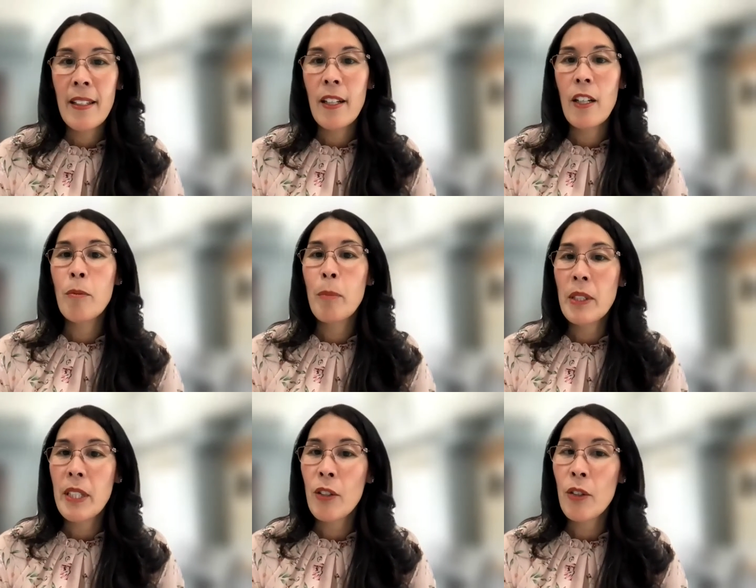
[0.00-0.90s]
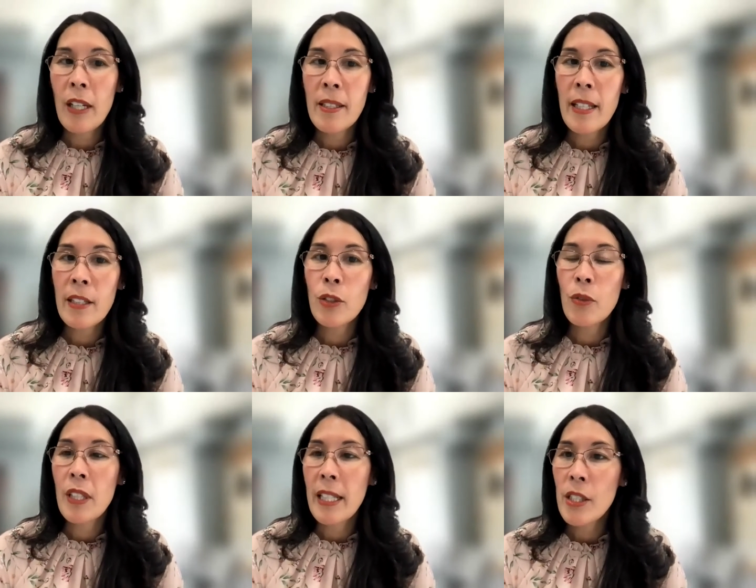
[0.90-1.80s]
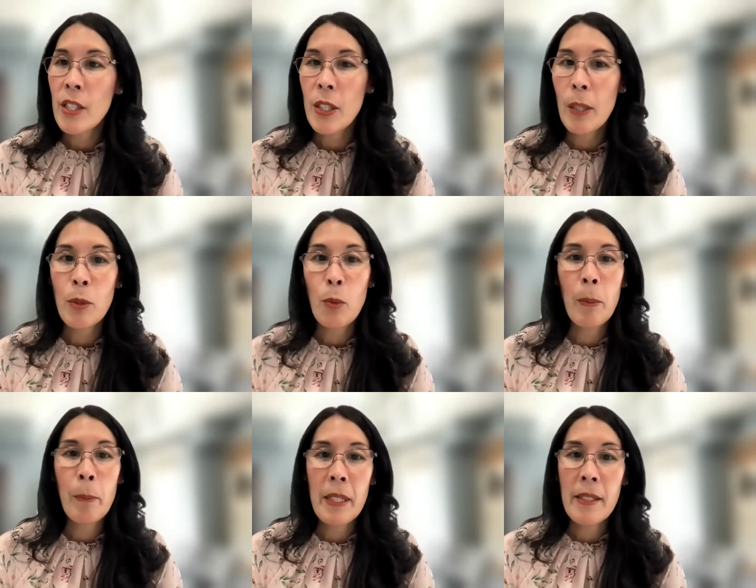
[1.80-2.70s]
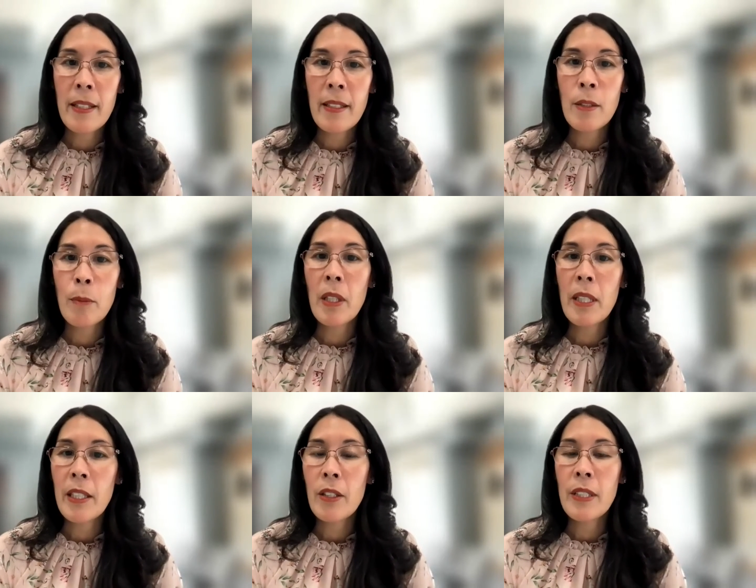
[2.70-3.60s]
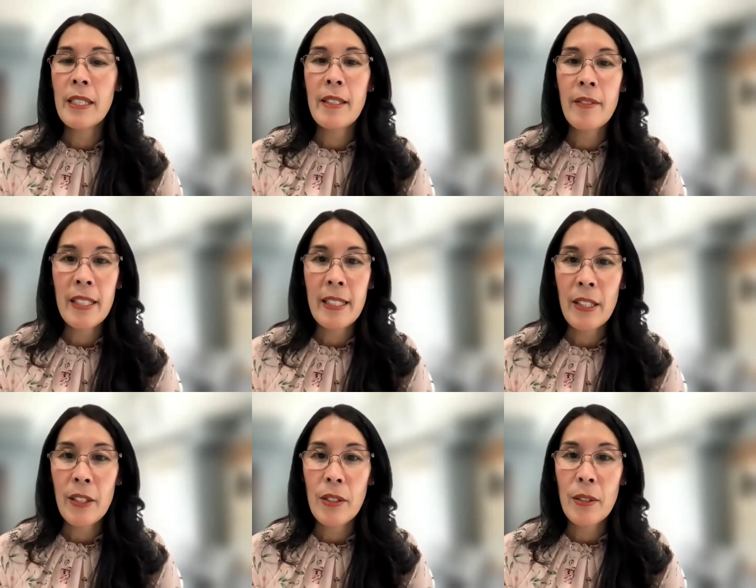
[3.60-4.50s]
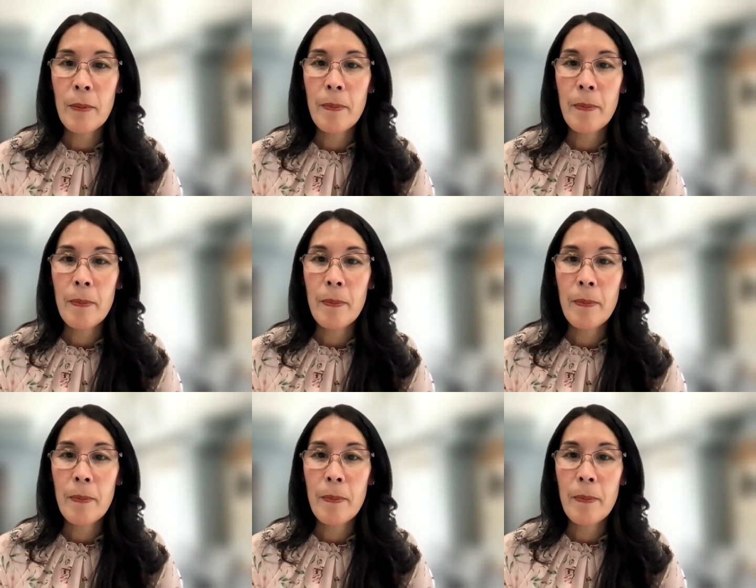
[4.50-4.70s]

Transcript: of building cross-sector relationships with business, political, and civic leaders.